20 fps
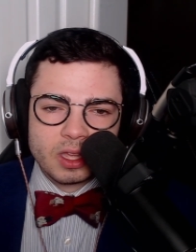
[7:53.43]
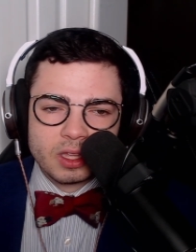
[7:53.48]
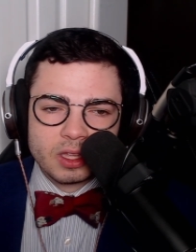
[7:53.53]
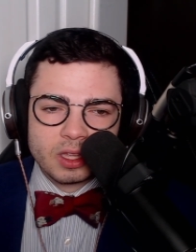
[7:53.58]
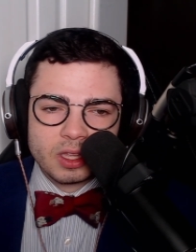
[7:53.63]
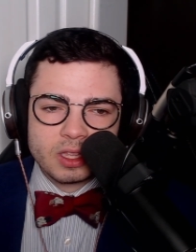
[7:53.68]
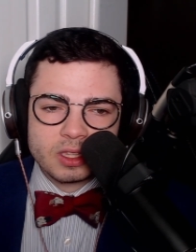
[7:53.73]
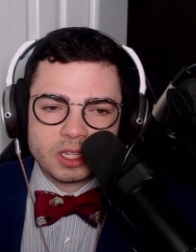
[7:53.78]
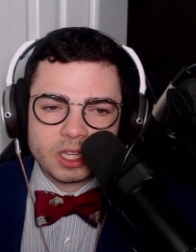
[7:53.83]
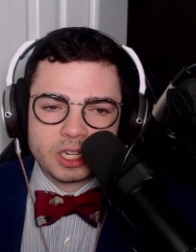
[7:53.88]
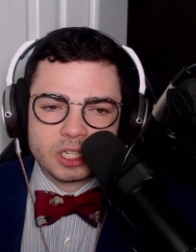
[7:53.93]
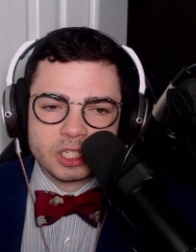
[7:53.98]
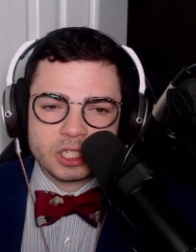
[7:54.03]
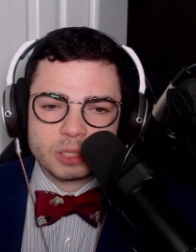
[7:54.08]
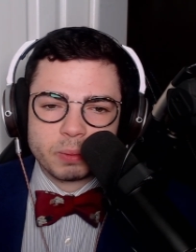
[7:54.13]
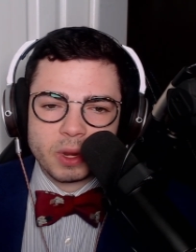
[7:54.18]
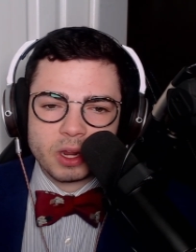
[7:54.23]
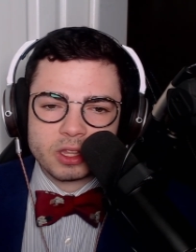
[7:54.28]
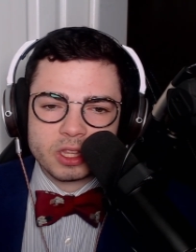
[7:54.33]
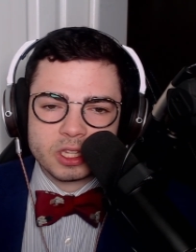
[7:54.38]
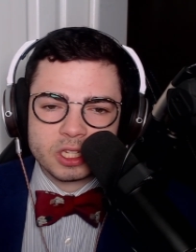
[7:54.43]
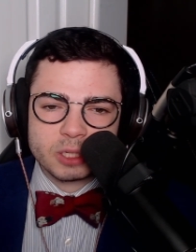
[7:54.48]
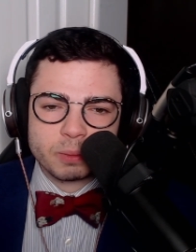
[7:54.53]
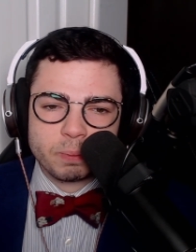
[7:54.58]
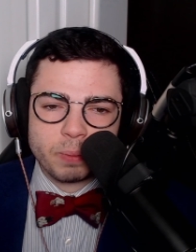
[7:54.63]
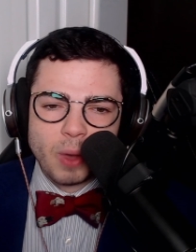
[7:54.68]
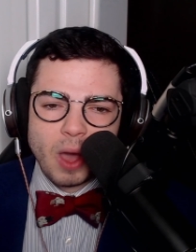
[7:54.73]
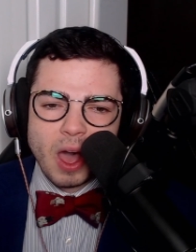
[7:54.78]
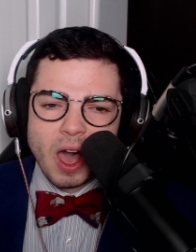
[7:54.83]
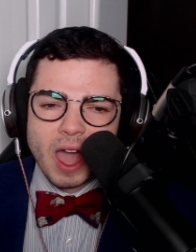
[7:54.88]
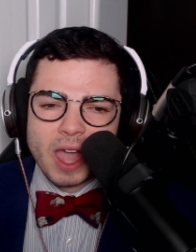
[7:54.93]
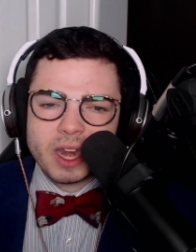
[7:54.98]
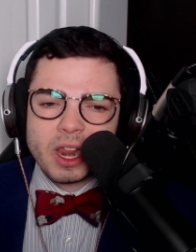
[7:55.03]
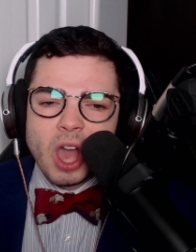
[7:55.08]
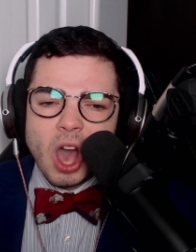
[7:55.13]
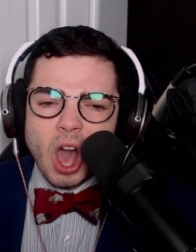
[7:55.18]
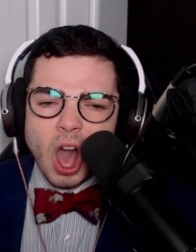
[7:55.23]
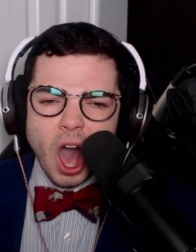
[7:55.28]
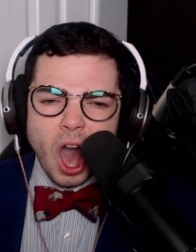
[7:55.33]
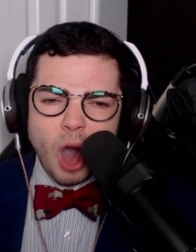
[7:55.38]
He's going to spear the spine.
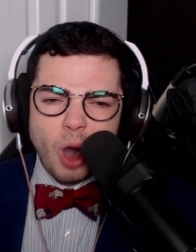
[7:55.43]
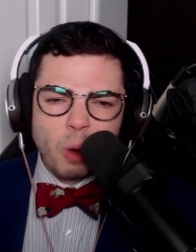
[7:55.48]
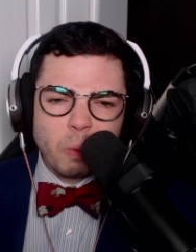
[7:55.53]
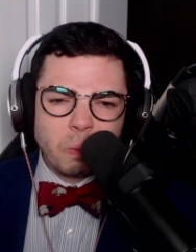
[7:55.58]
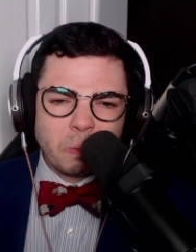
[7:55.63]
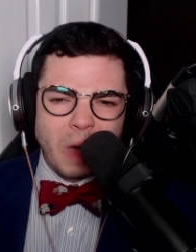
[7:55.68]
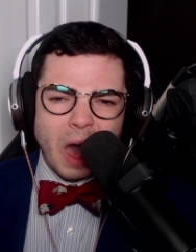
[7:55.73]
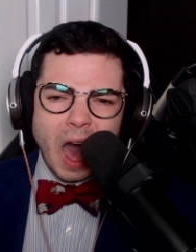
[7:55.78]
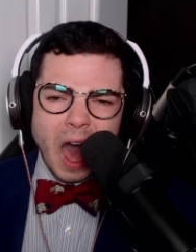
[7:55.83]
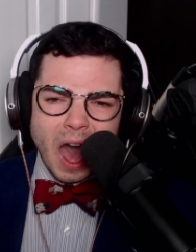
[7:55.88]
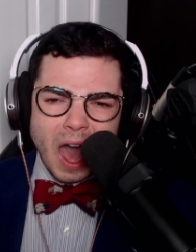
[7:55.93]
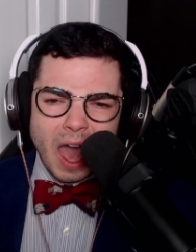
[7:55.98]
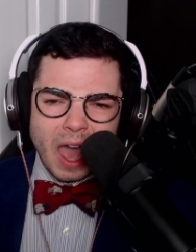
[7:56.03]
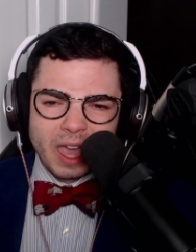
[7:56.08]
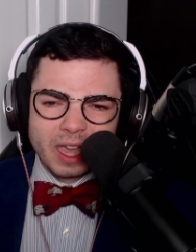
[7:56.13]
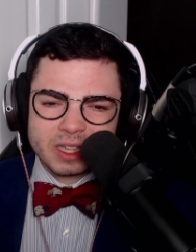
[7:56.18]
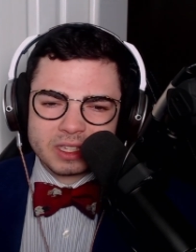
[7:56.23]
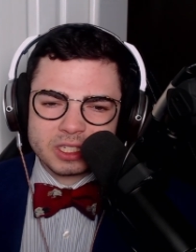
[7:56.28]
Oh my!